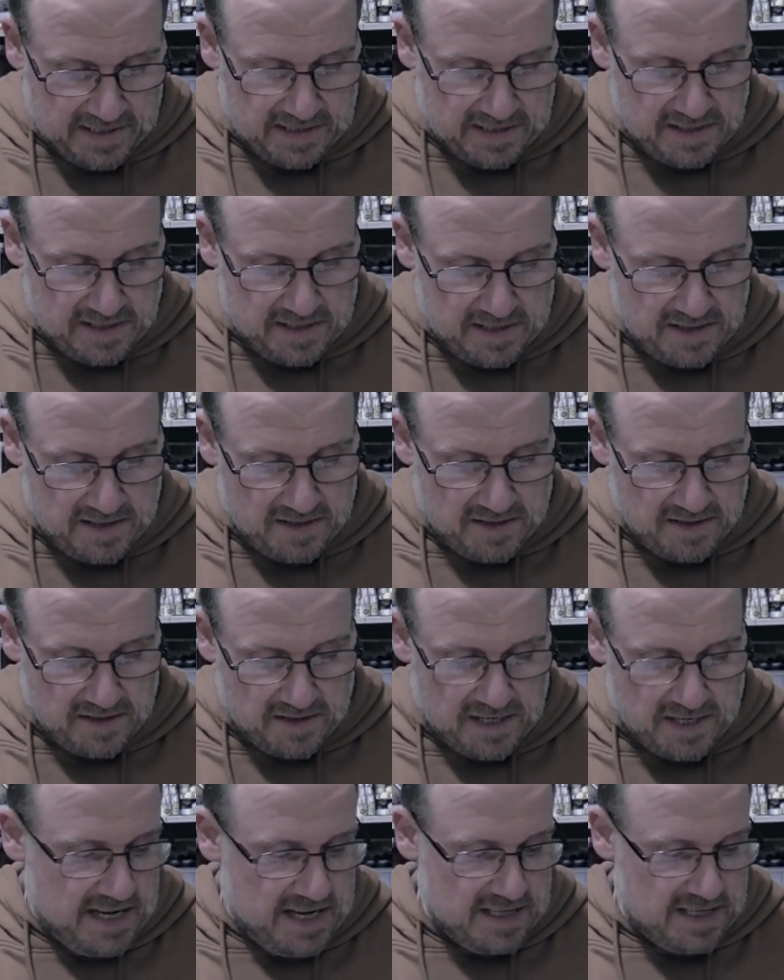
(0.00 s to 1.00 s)
Uh,
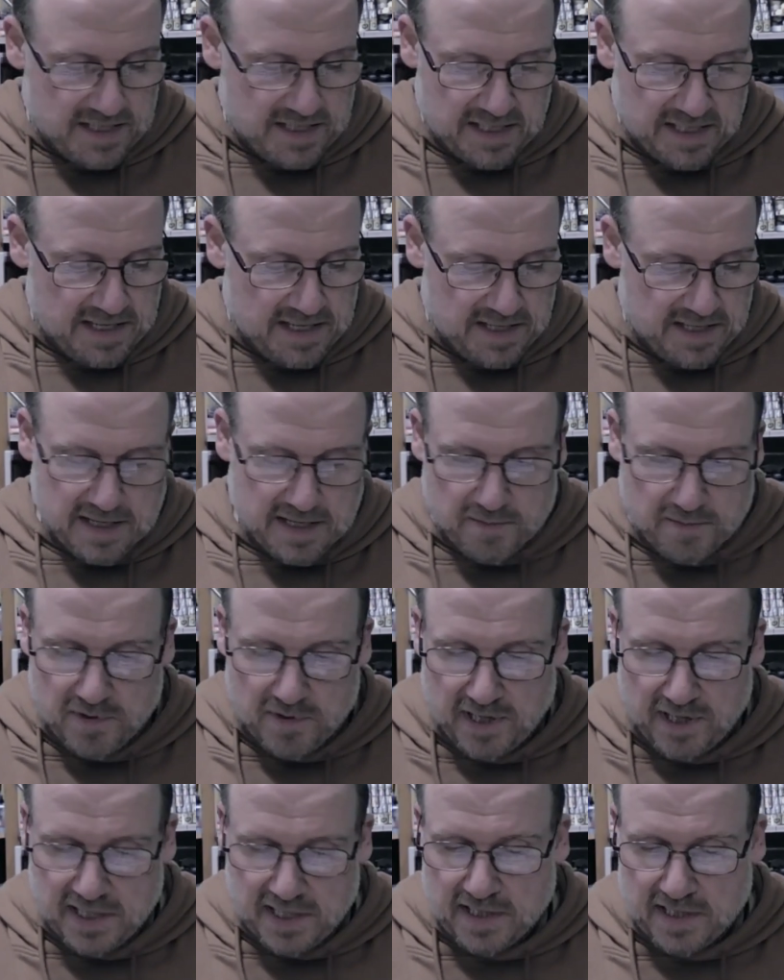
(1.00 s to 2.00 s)
yes, again same
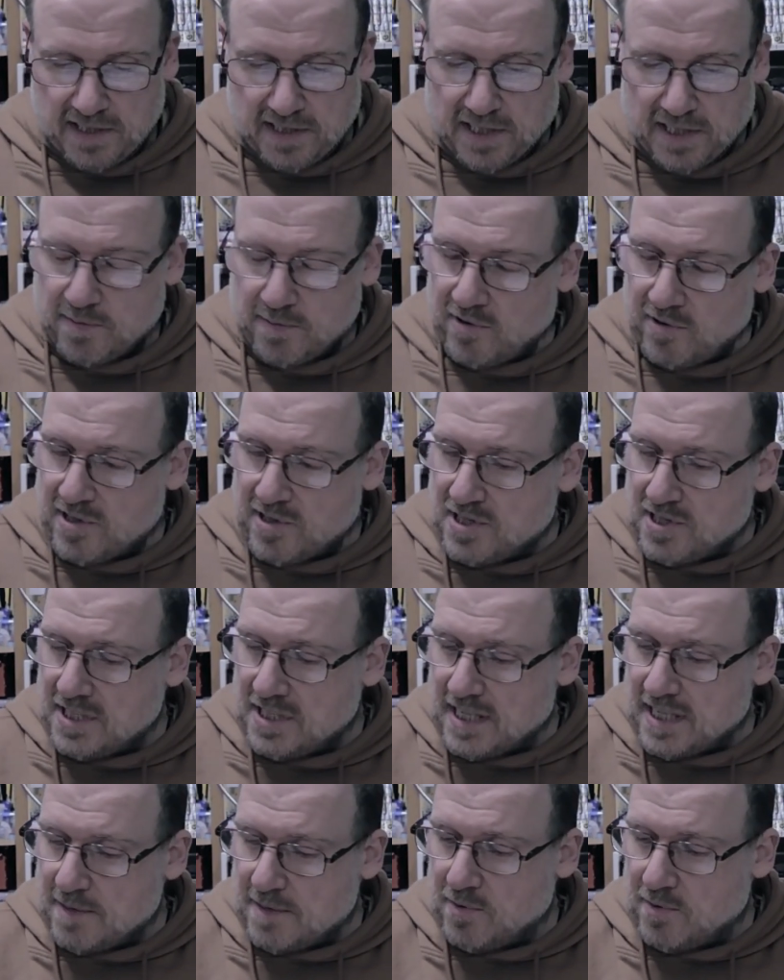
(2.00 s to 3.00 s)
exploration
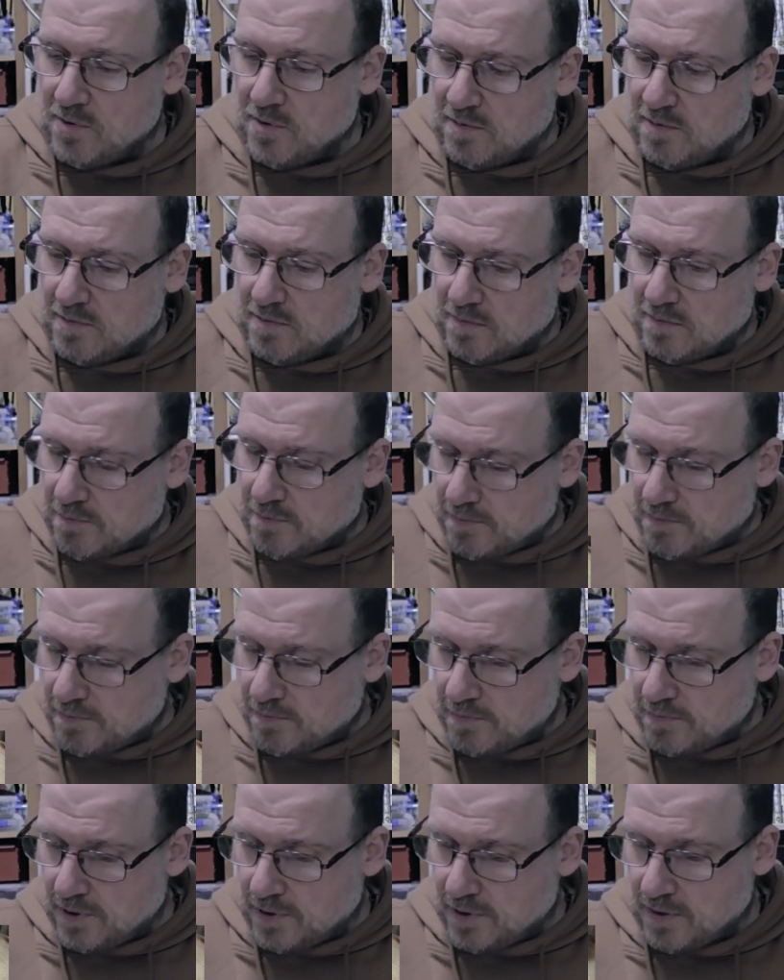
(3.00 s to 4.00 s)
table.
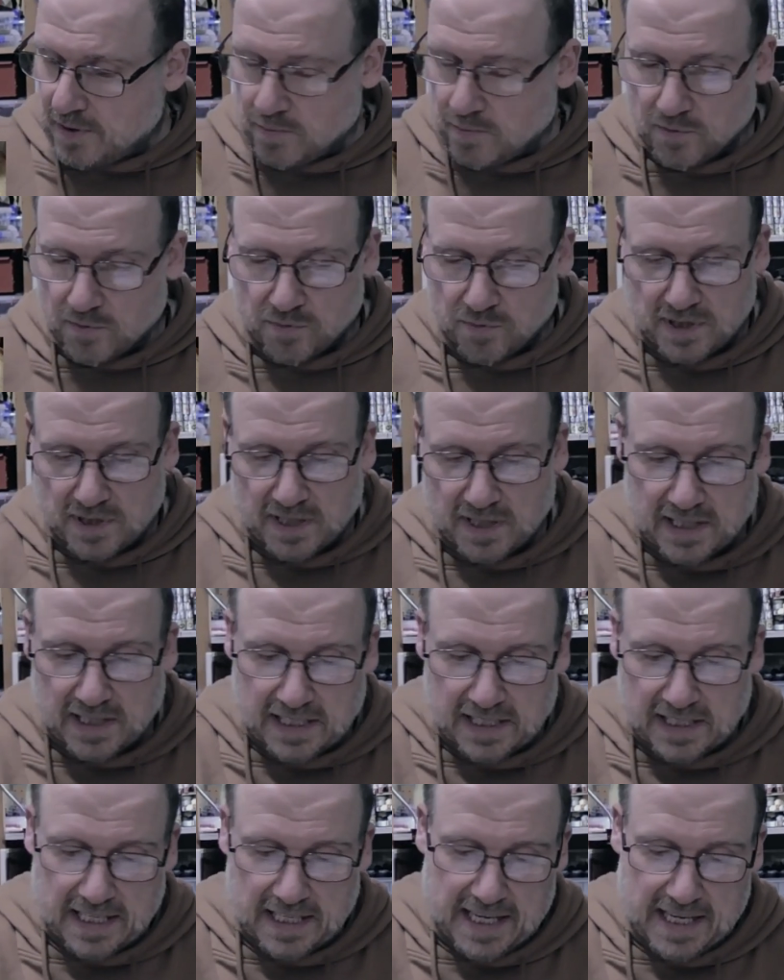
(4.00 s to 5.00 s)
Purples and
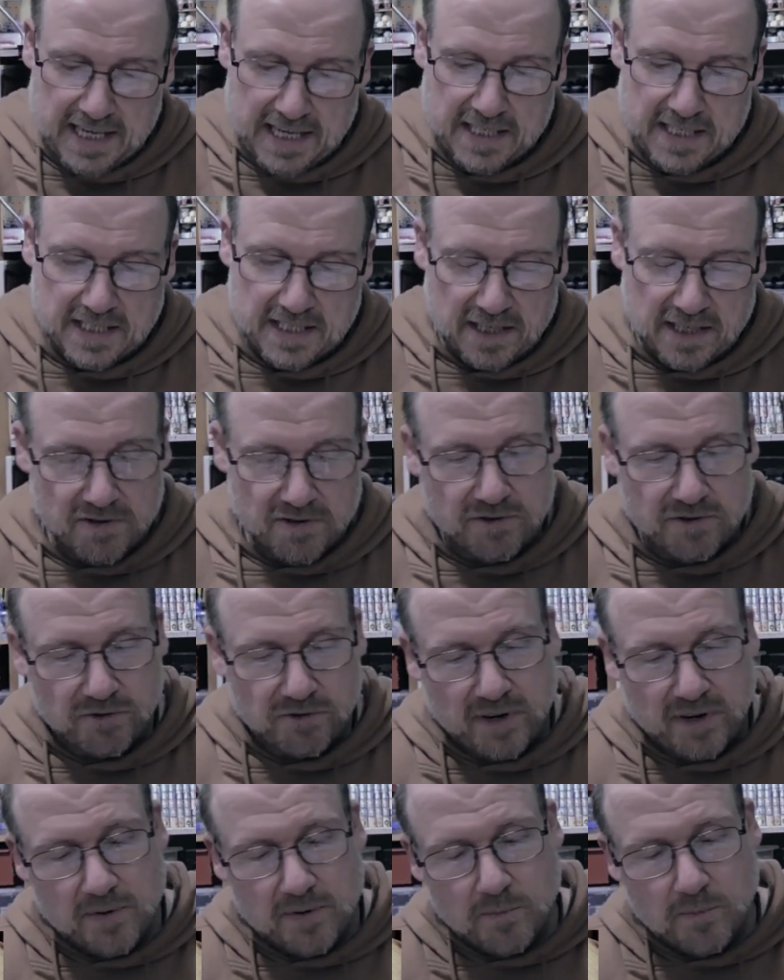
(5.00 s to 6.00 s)
clears, so
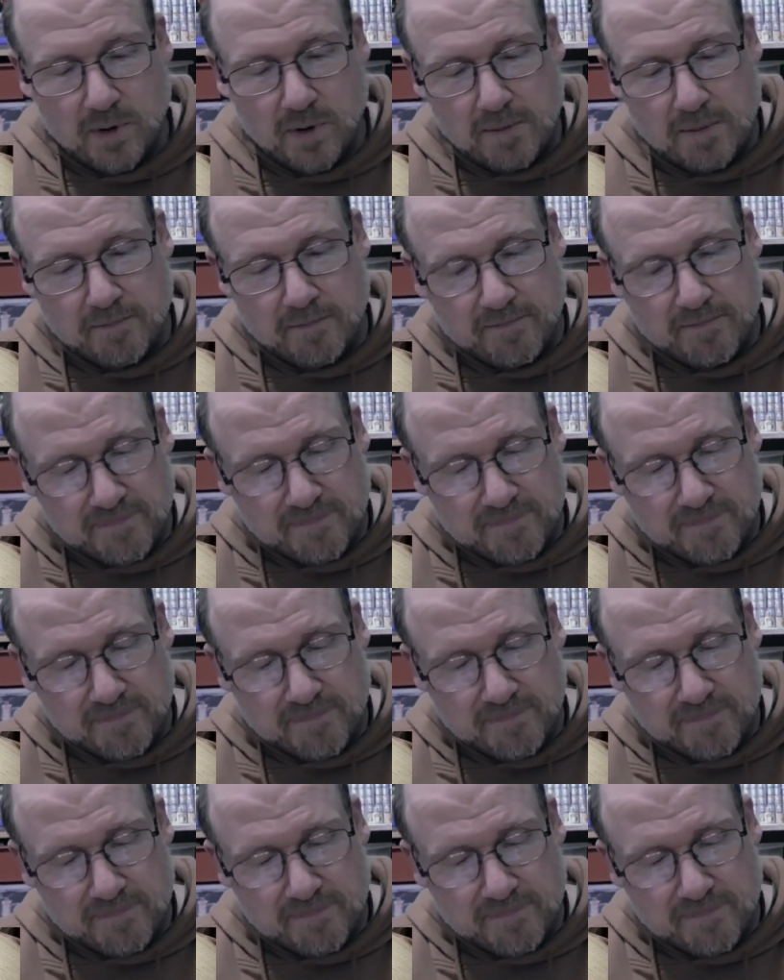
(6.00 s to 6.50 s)
three and one.